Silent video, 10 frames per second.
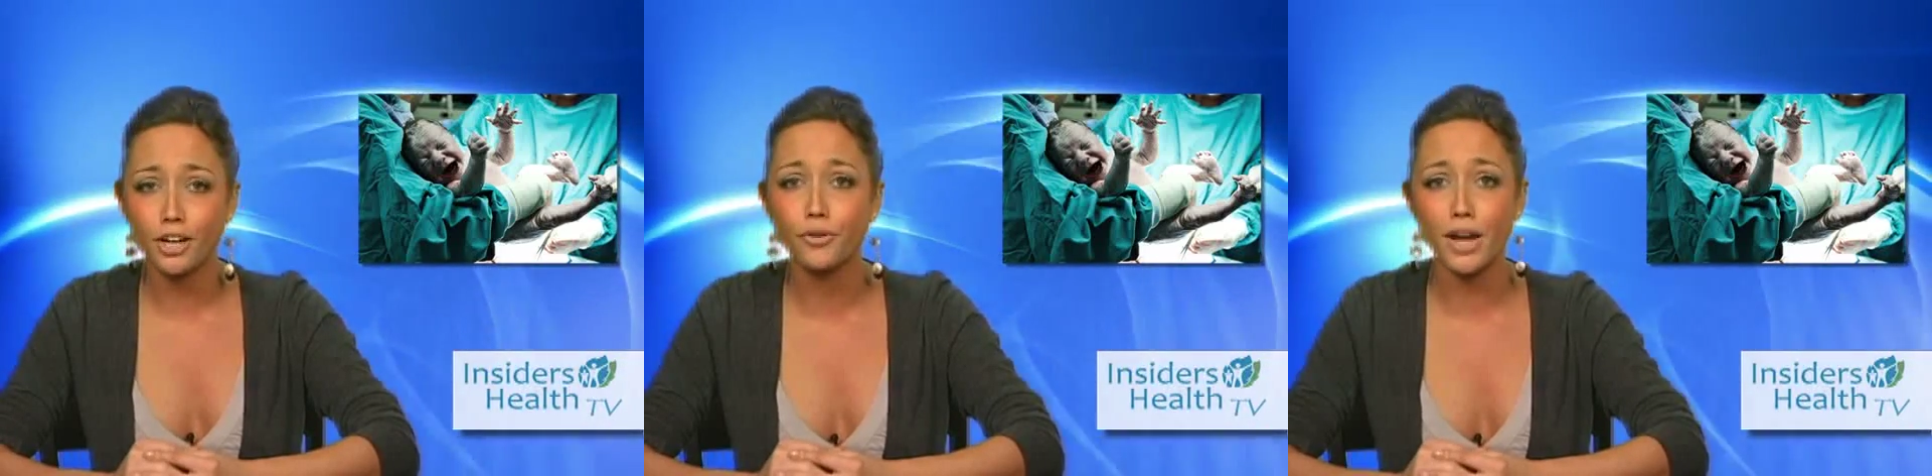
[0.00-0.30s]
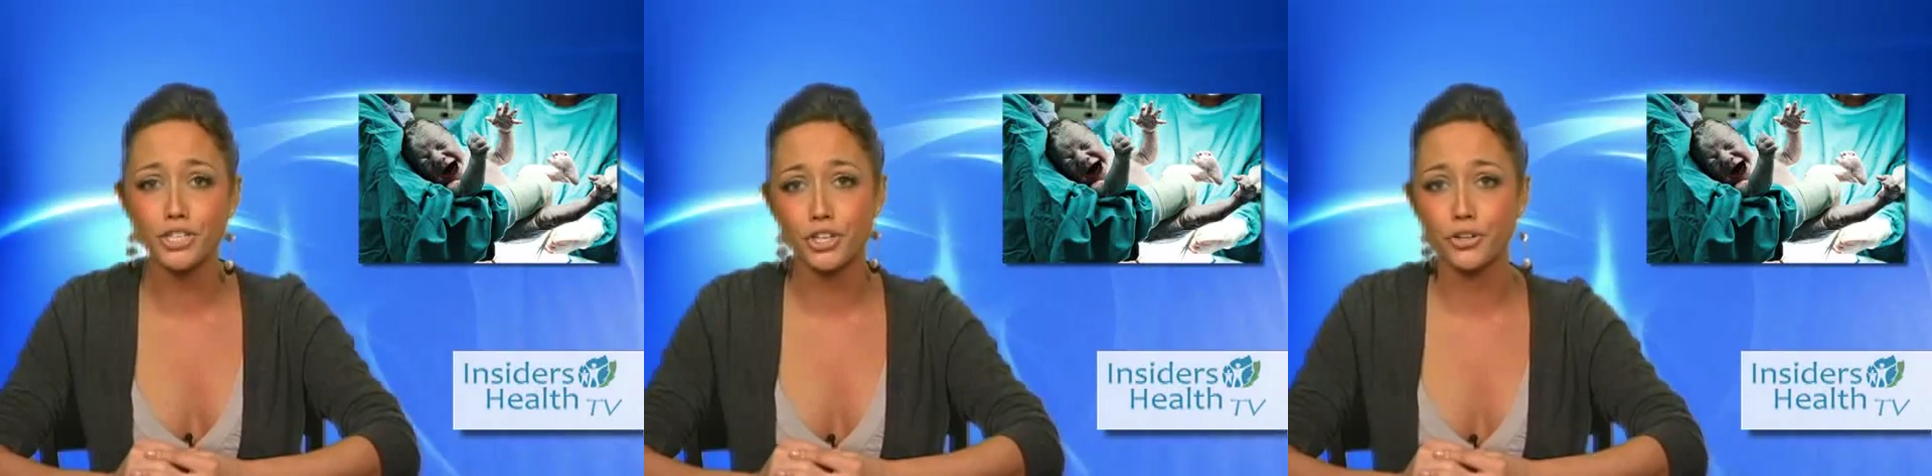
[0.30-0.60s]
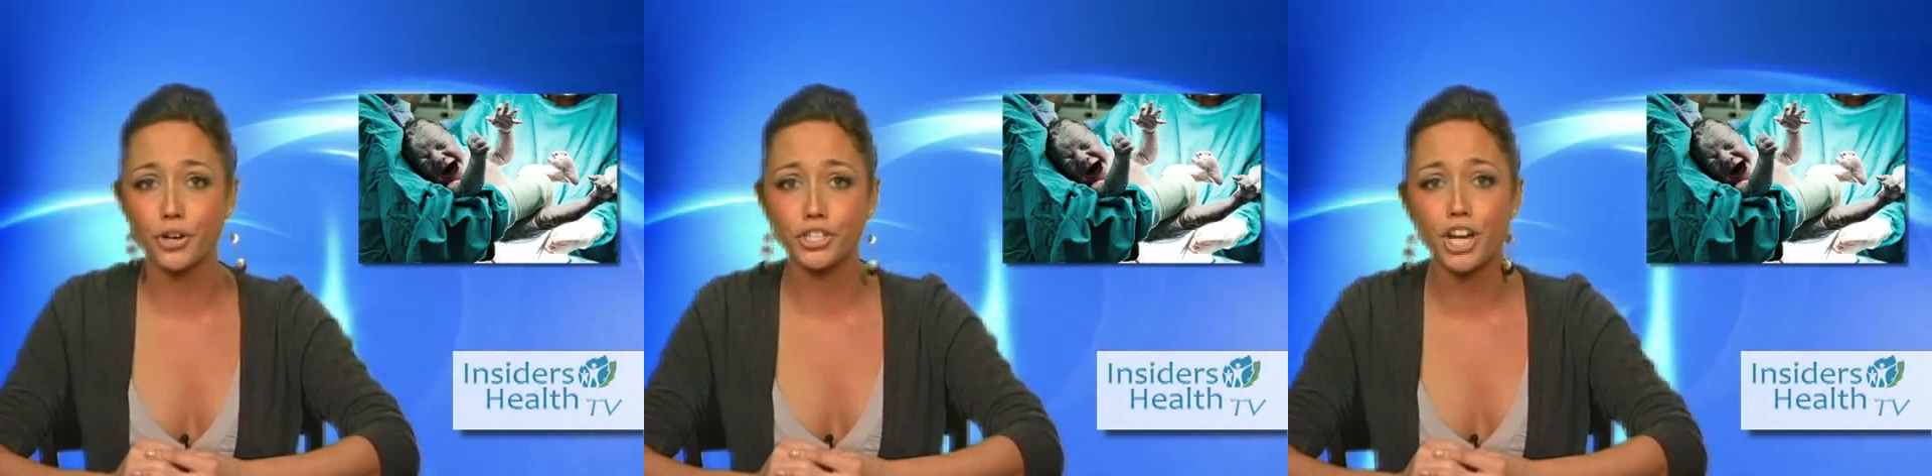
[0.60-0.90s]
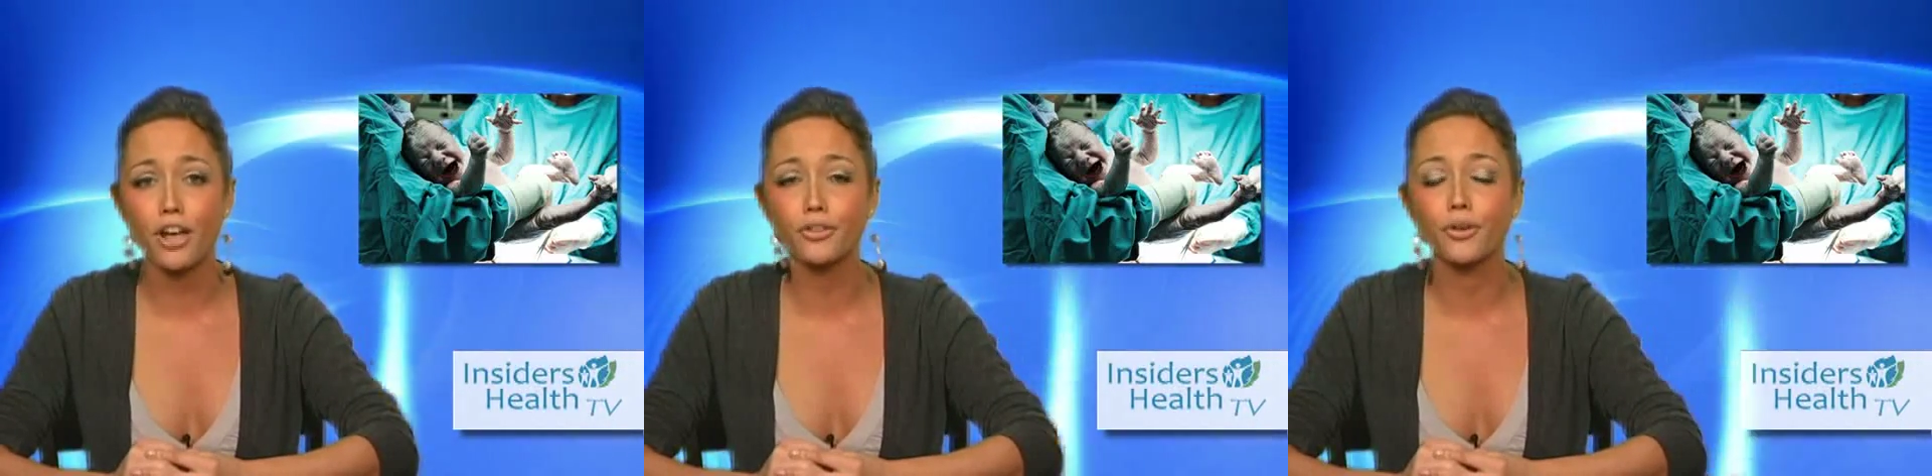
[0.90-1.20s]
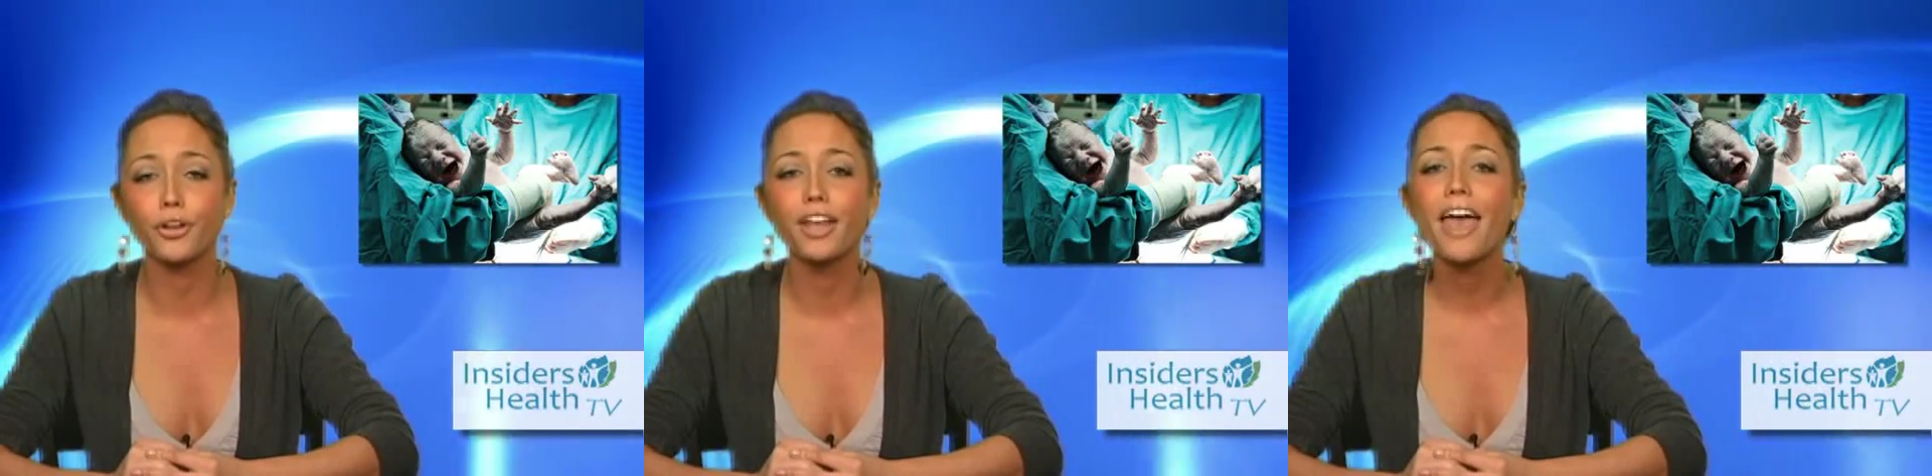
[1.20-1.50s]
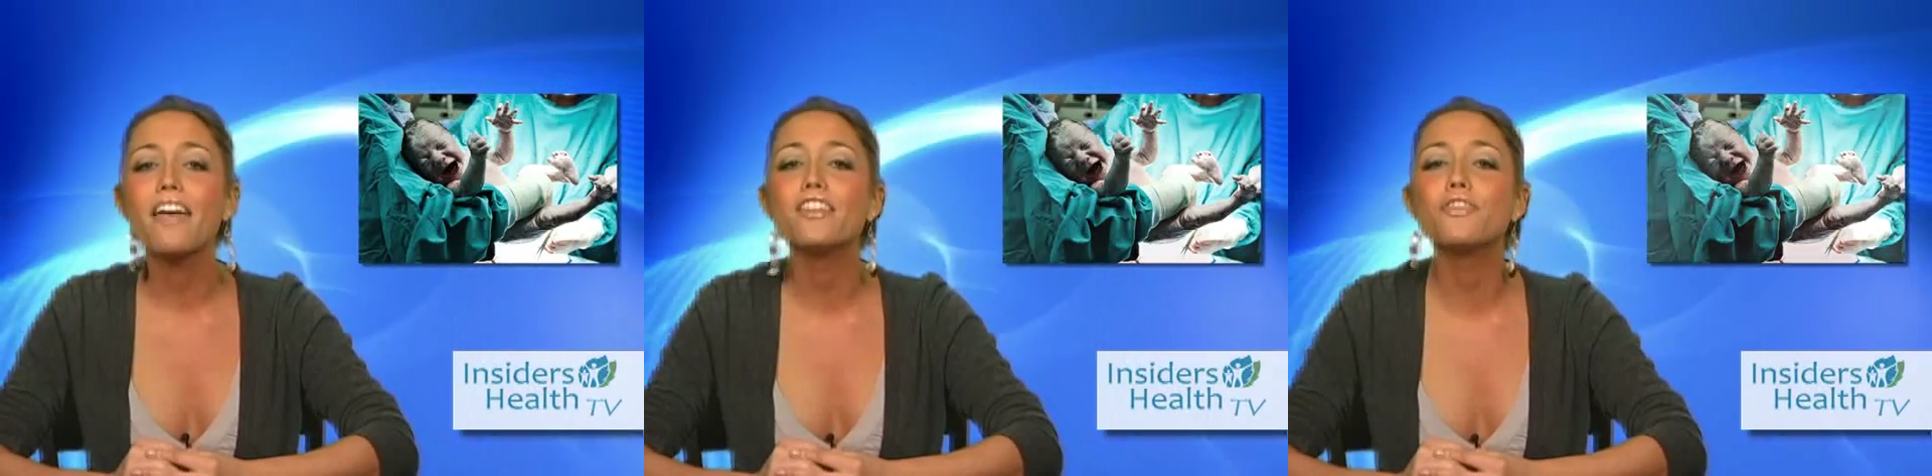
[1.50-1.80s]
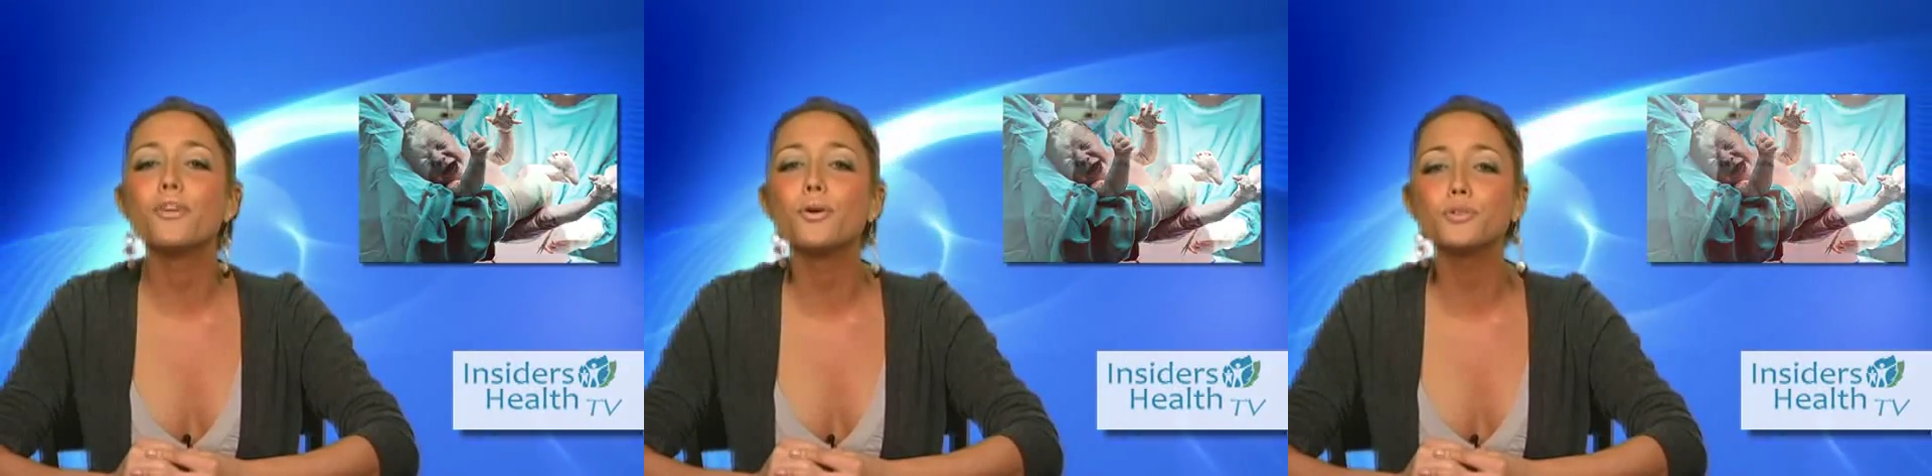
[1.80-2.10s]
aggression during childhood
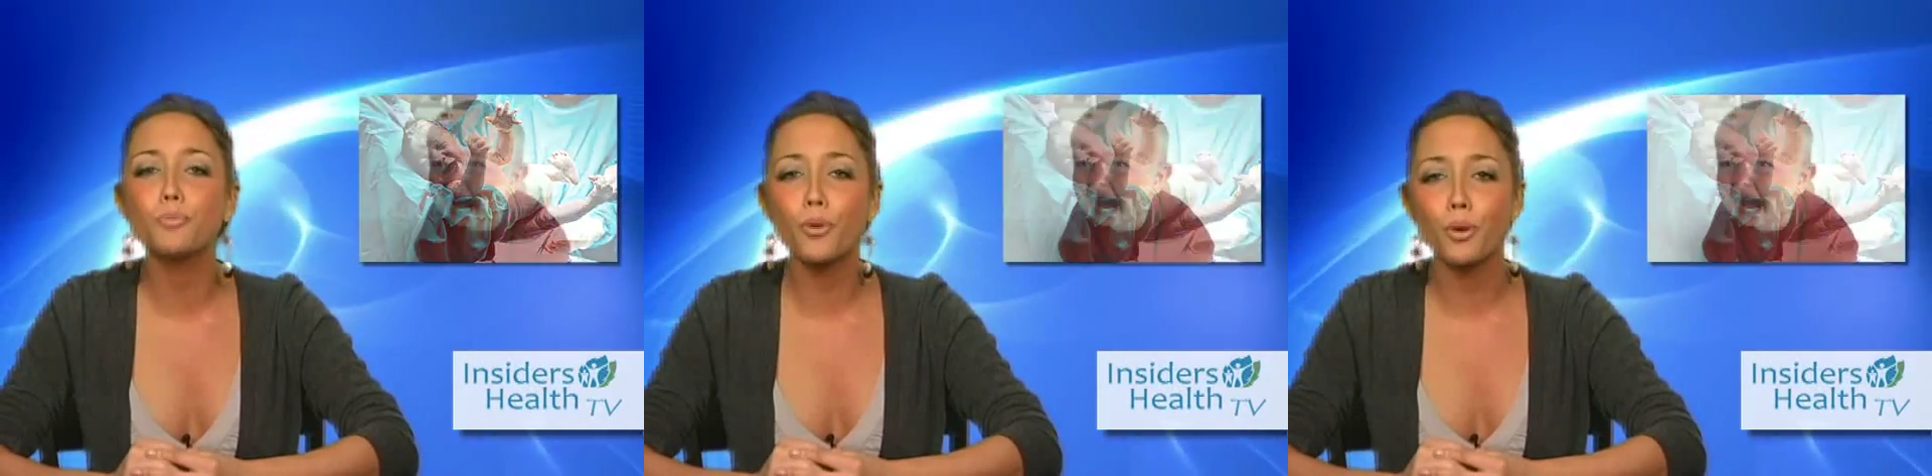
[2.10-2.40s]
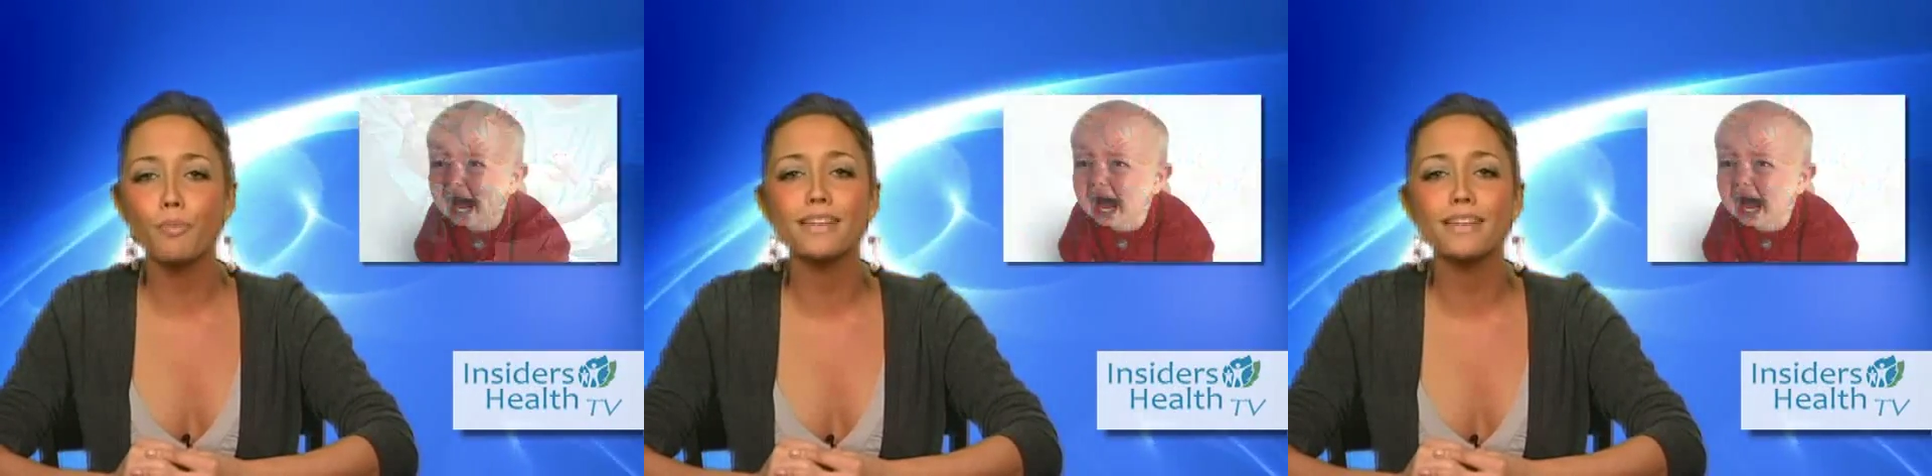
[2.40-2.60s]
than those born